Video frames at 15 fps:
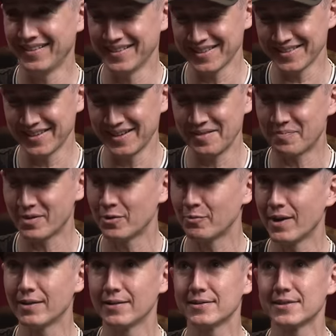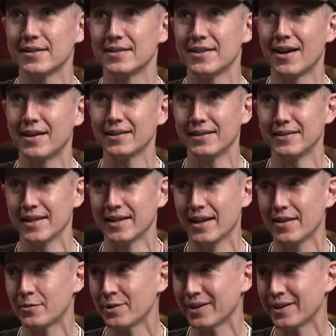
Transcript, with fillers: It's like Burt Reynolds and Dolly together